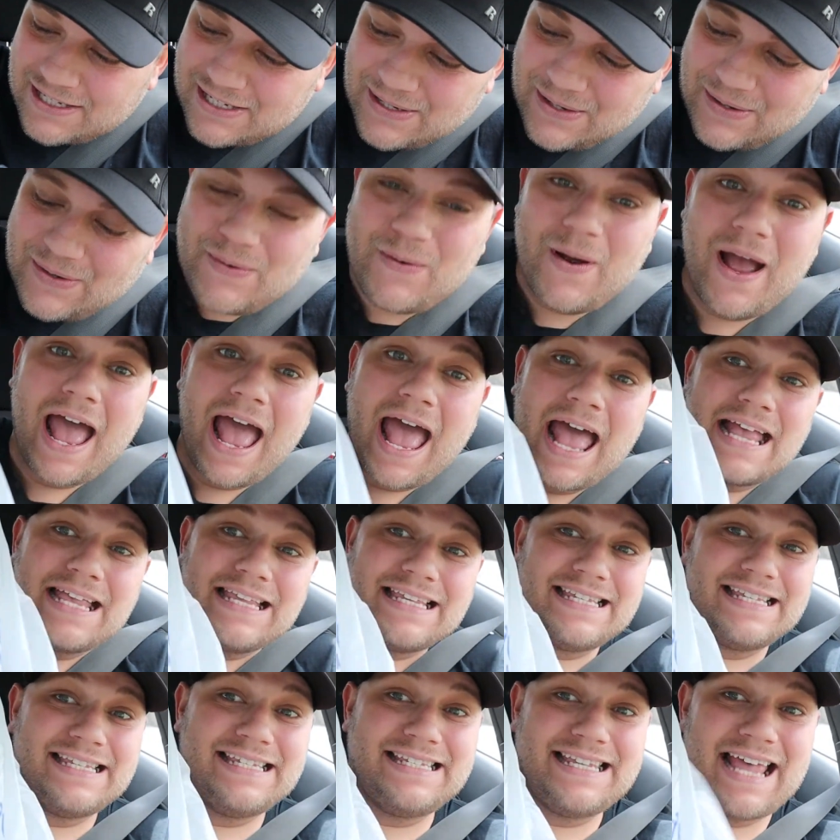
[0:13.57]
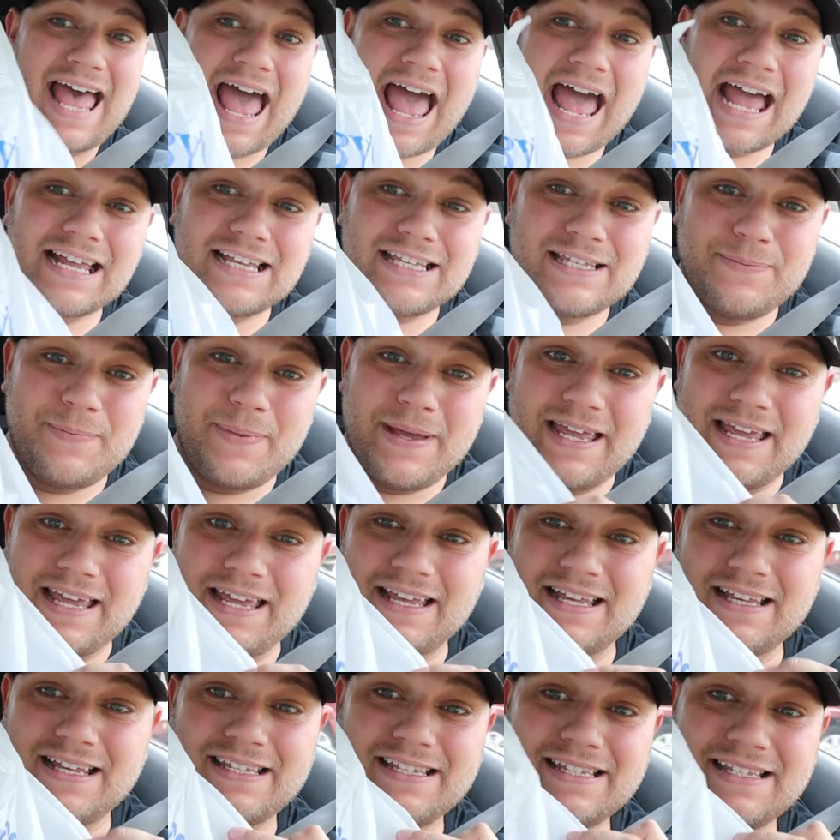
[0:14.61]
to
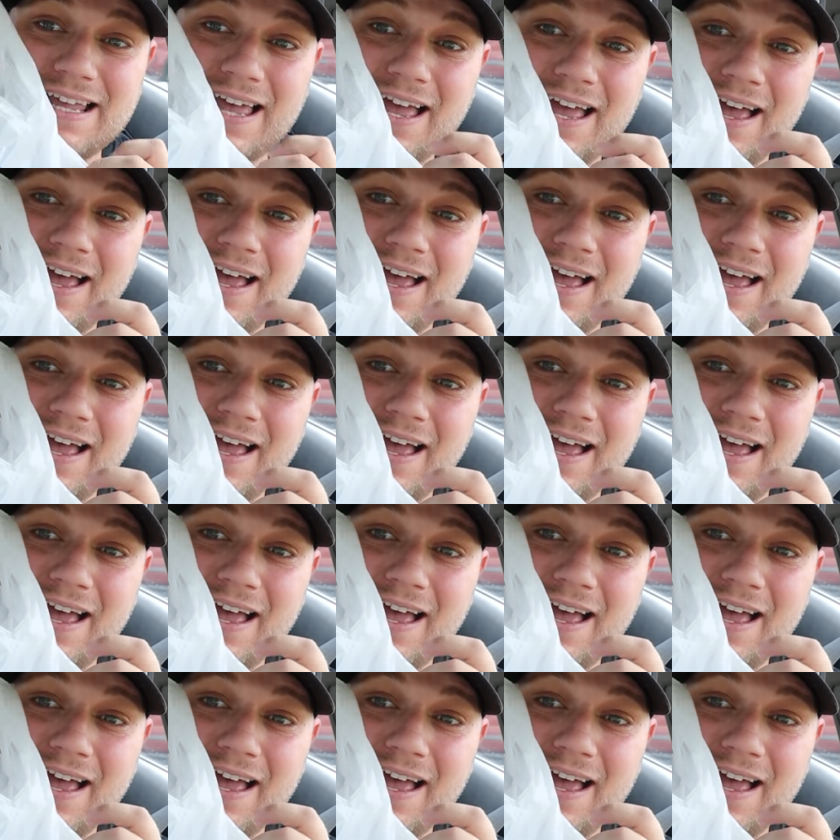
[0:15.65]
Zaxby's,